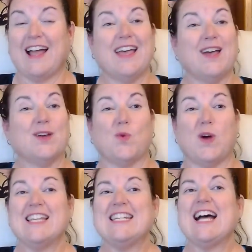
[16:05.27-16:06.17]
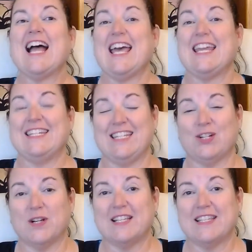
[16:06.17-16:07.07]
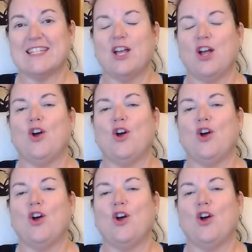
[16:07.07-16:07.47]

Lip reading: I had one I hadn't increased